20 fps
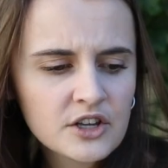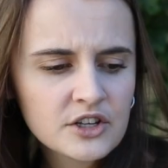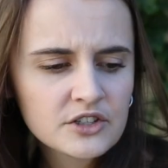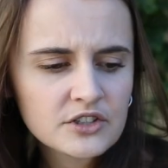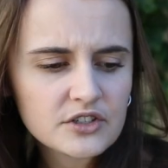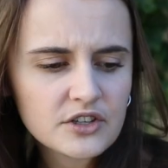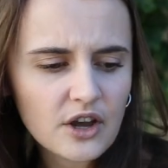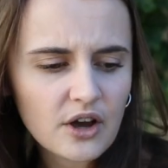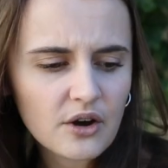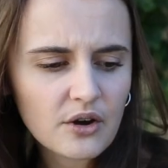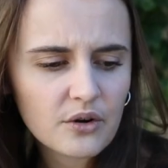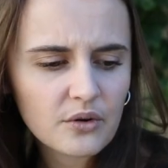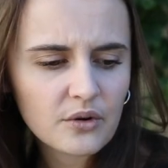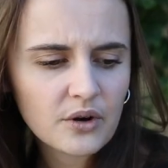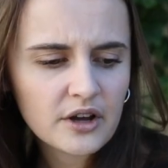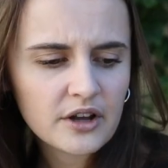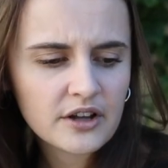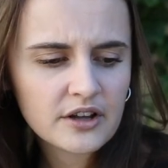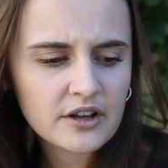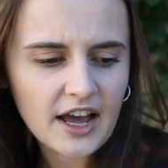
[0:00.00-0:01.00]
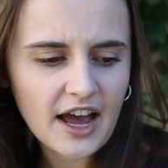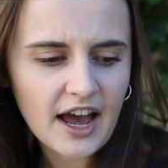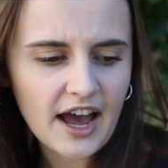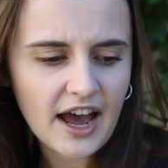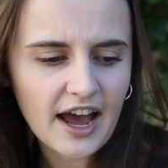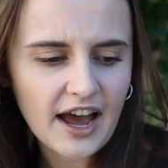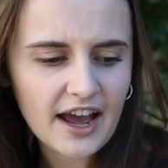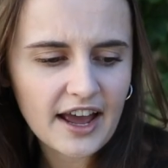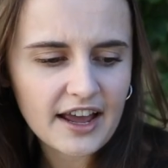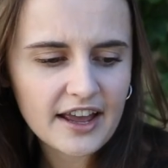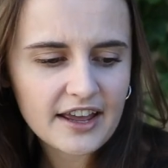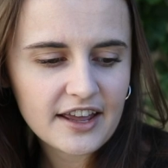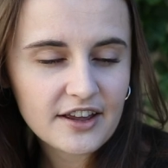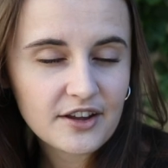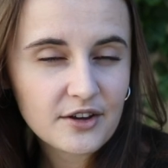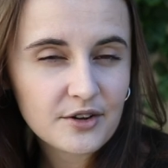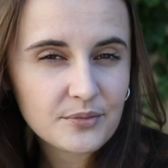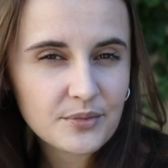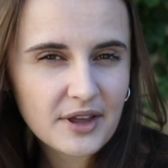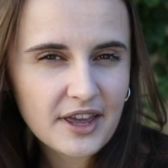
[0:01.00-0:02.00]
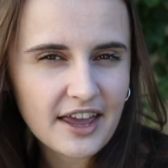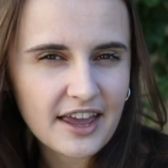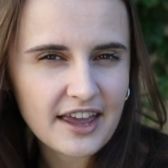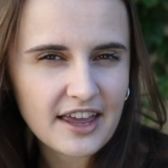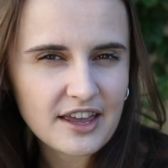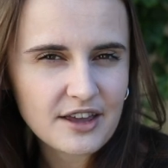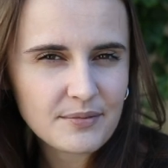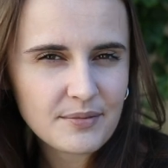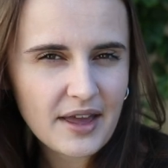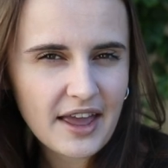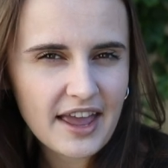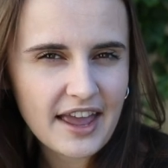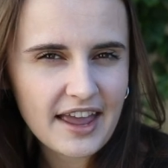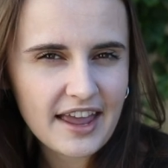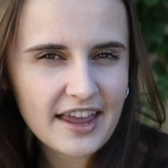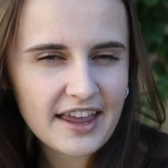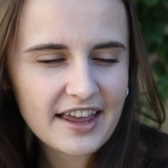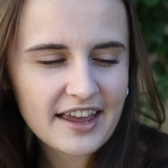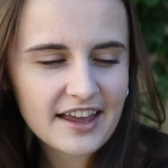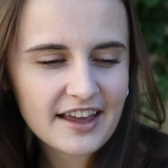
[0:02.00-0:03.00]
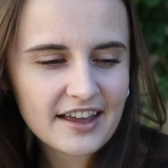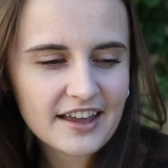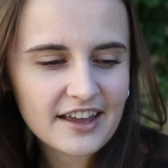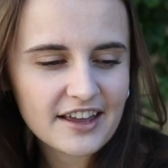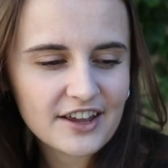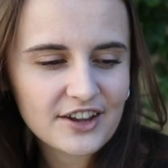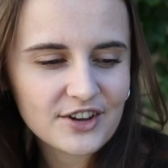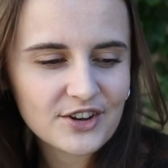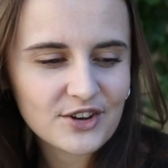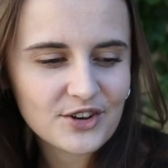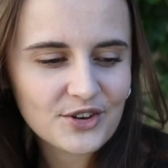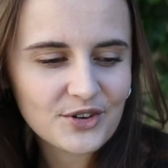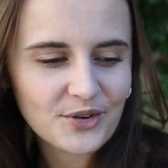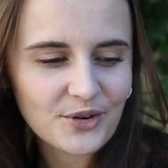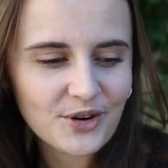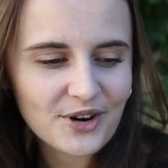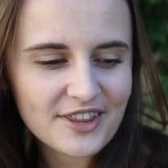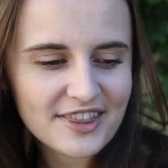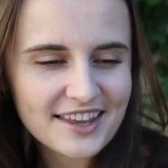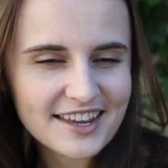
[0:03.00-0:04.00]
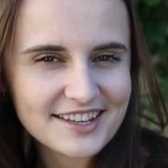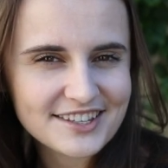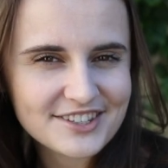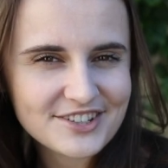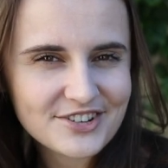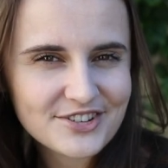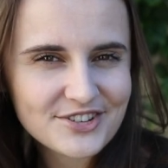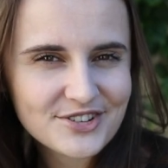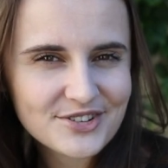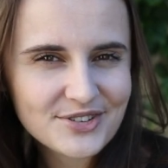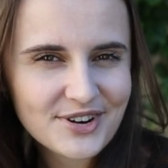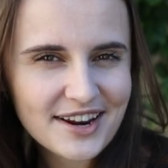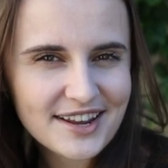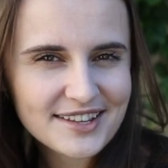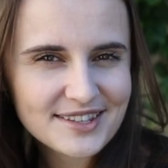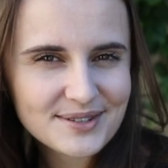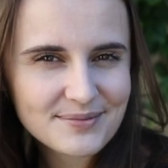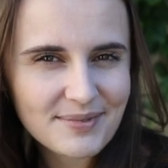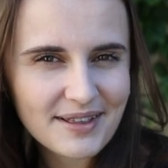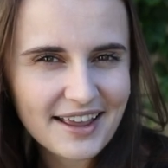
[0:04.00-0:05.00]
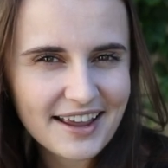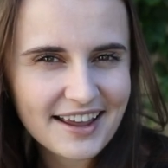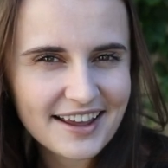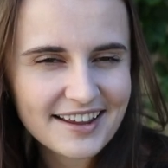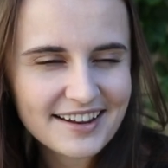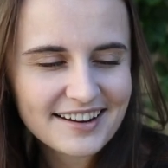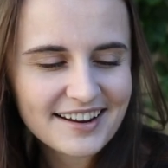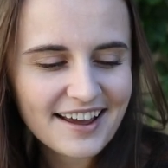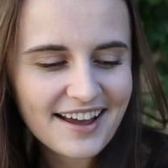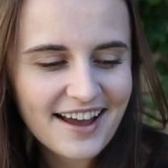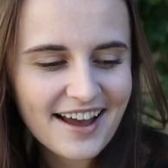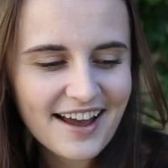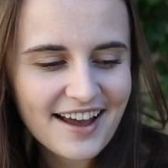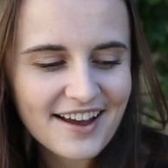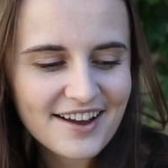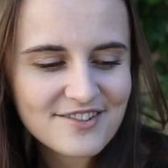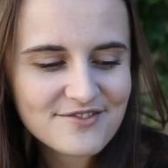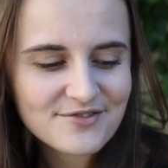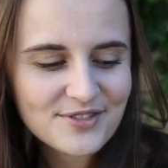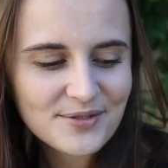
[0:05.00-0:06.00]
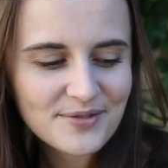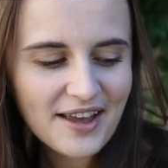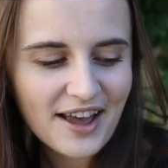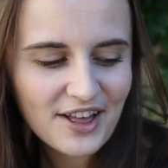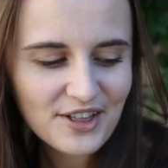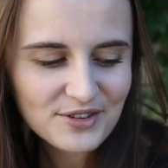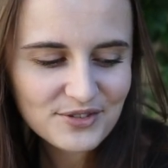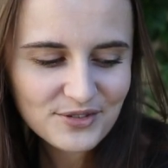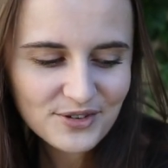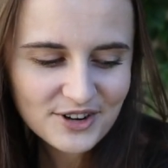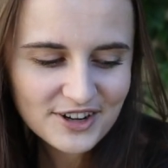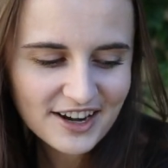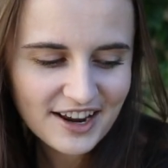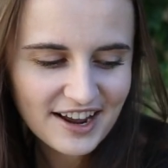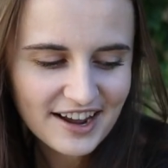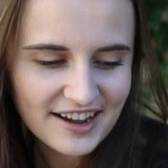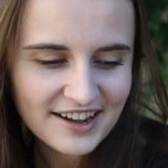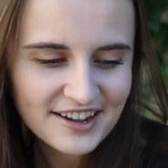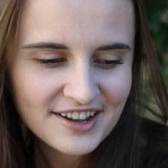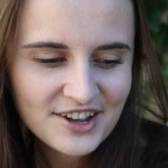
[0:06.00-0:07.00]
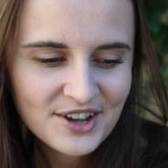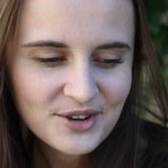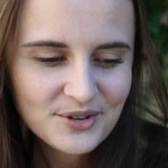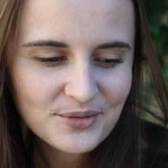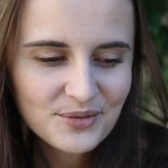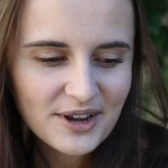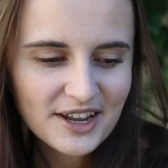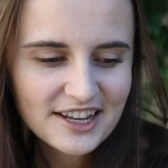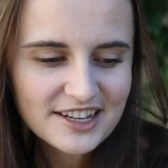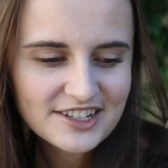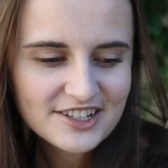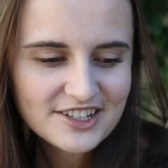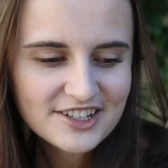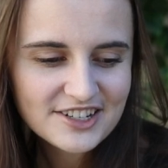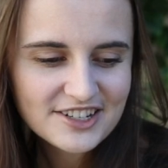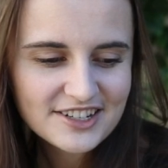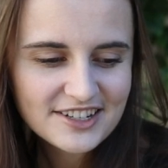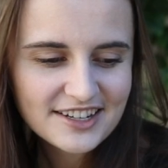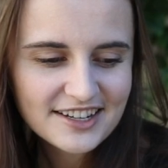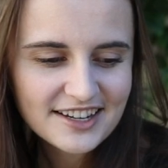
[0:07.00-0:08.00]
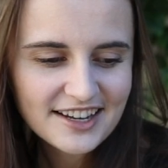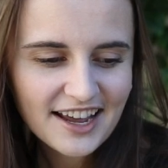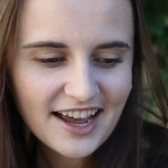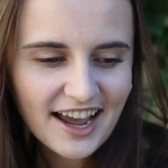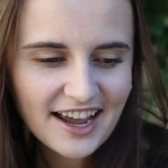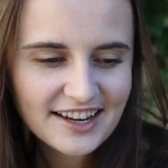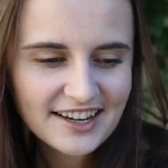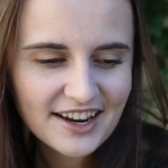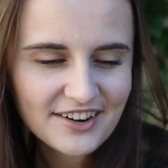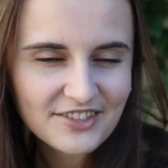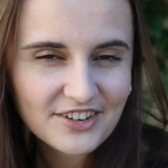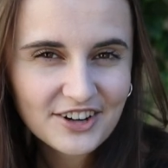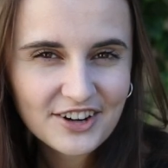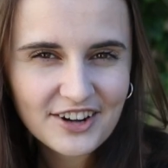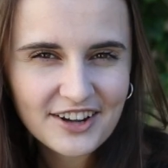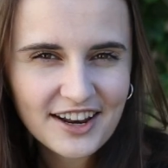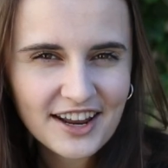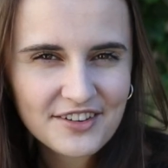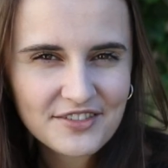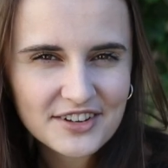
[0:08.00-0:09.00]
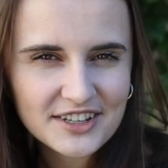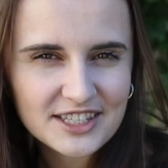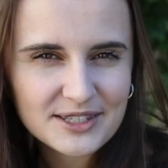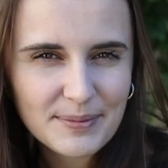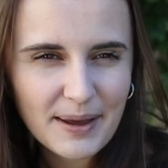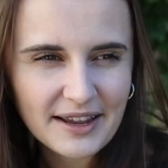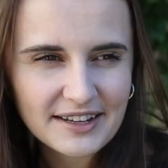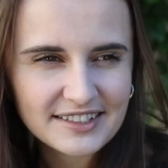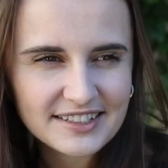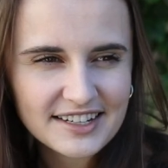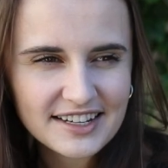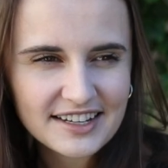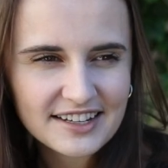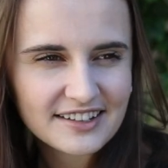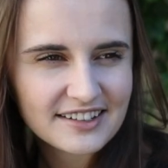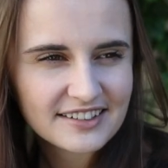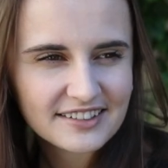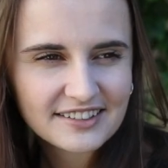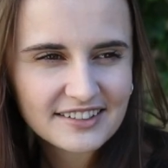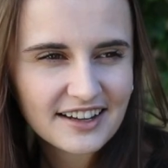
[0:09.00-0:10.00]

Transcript: So I became a Northeastern transplant um, from California, which I never could have expected.